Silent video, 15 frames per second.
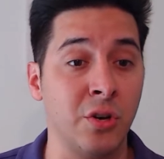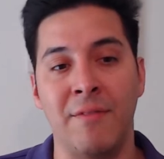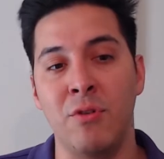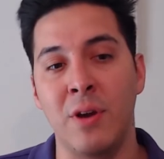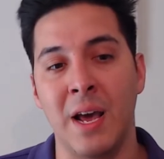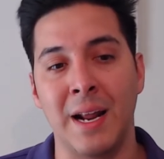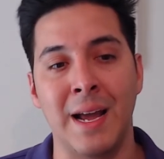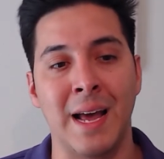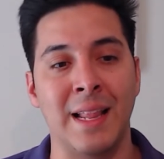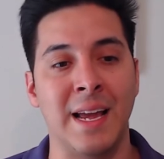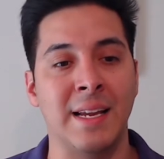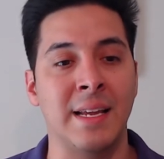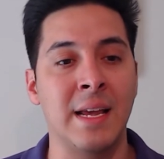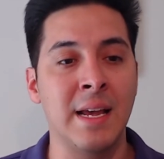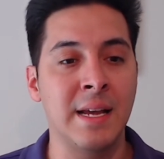So if you got a guy
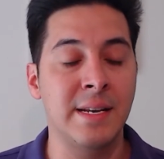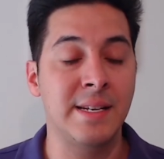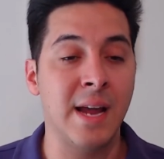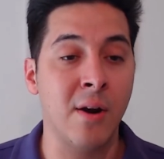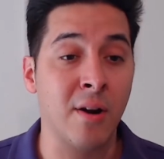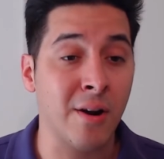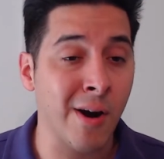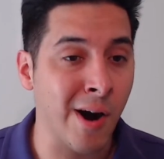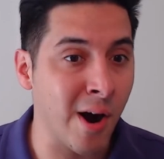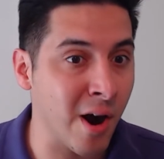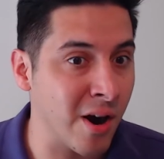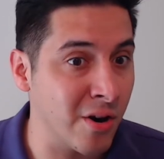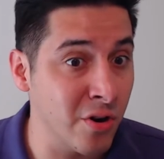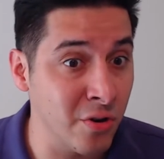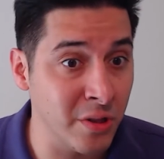like Derek
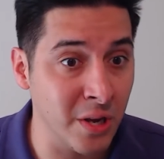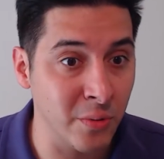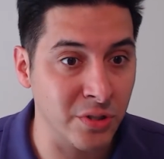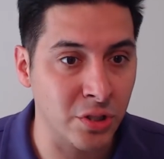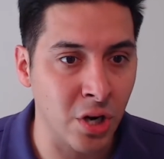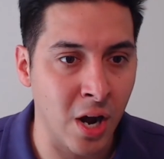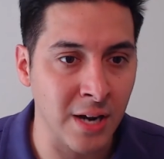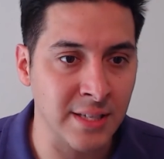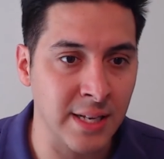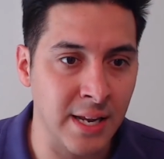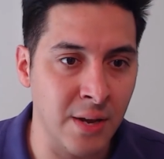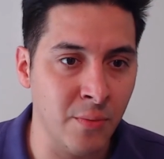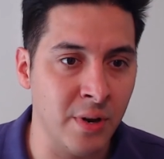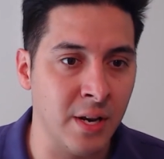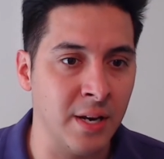Carr, who there was talks that
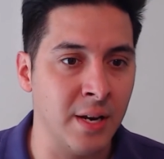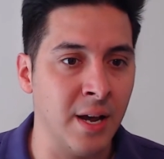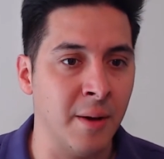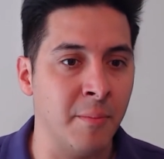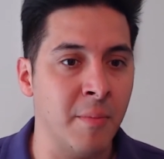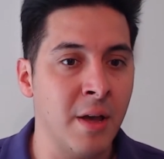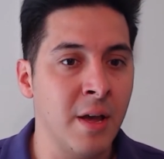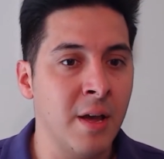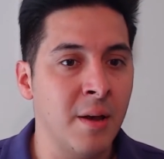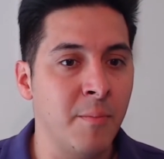he would end up